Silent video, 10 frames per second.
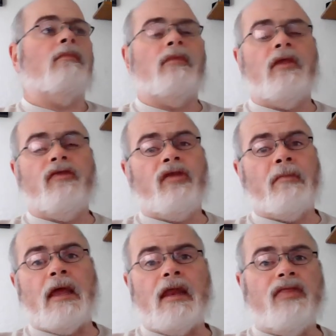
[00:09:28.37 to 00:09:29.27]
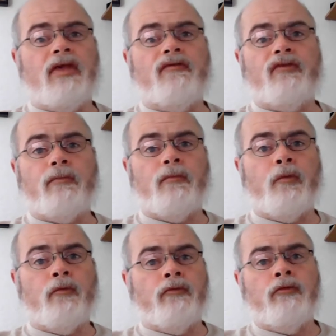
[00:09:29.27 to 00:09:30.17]
This is anything
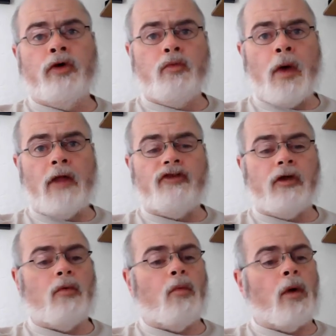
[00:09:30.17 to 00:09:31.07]
from root wedging,